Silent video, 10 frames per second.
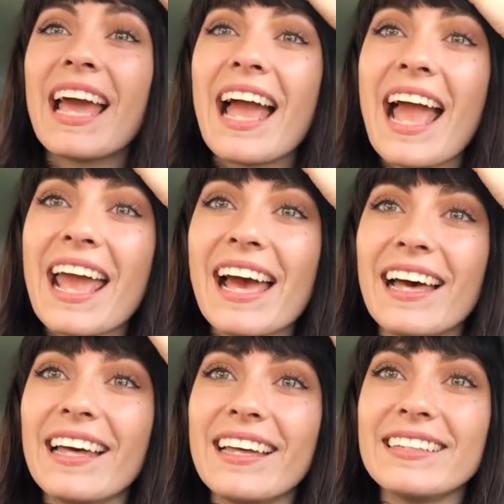
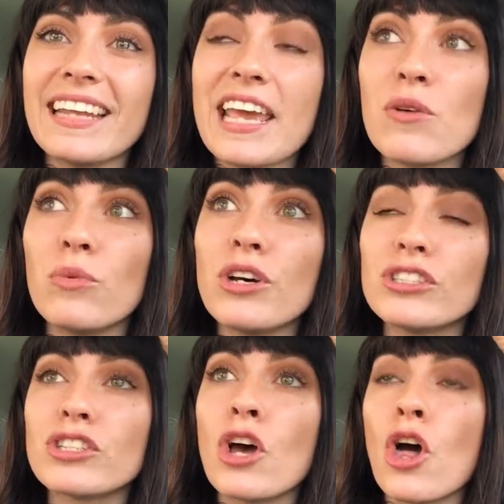And it
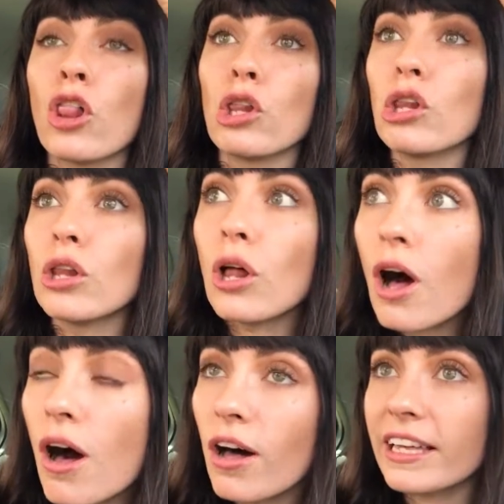was
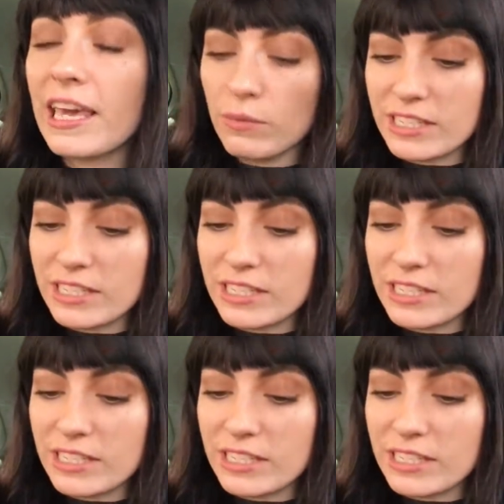long. It was